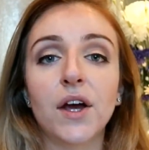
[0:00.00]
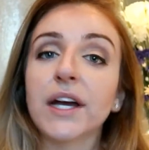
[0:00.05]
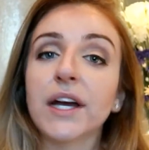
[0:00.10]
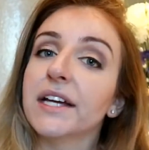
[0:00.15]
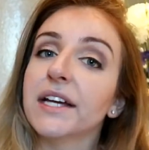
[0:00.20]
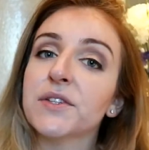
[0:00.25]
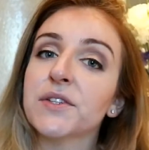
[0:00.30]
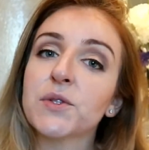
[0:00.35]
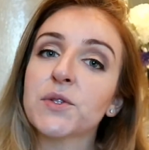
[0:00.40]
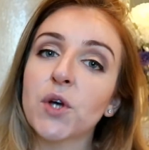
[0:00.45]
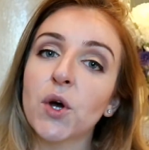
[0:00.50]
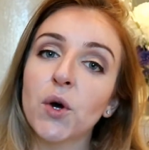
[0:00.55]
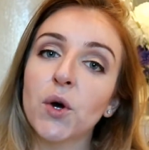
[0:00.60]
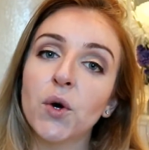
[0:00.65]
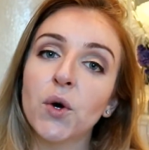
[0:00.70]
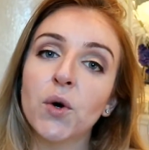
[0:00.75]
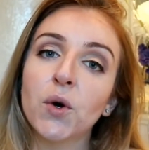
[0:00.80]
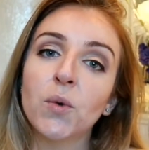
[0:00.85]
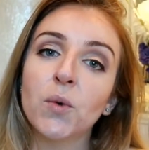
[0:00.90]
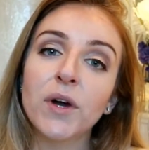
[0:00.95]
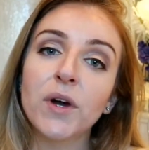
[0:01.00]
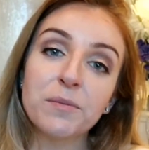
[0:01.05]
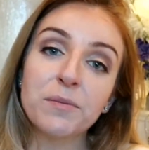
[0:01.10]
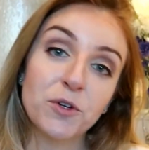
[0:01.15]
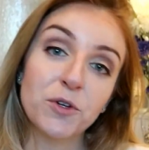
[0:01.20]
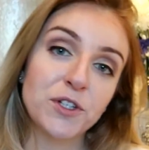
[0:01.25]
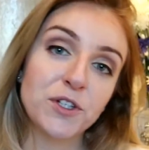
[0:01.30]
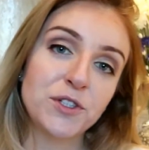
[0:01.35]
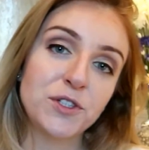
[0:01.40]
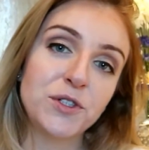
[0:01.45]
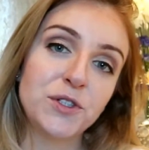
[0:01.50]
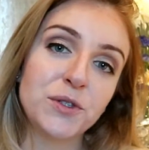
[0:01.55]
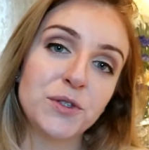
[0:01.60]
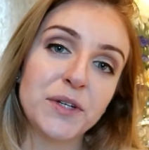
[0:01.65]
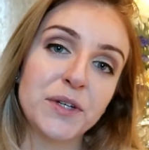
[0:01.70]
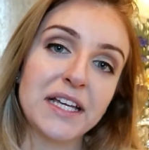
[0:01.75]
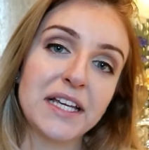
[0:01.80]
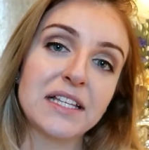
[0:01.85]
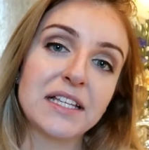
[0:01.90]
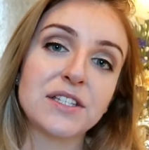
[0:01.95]
Okay, so what I'm going to
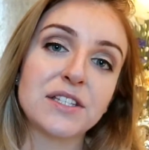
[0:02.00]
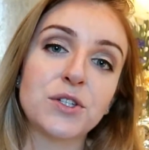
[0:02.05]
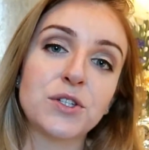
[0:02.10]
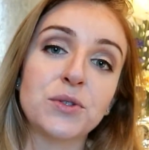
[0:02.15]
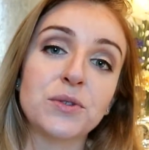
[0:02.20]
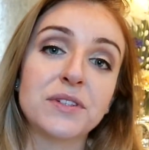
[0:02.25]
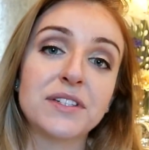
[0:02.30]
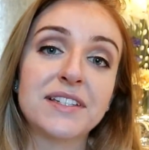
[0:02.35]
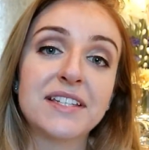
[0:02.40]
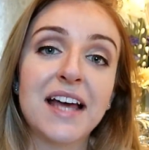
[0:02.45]
do is to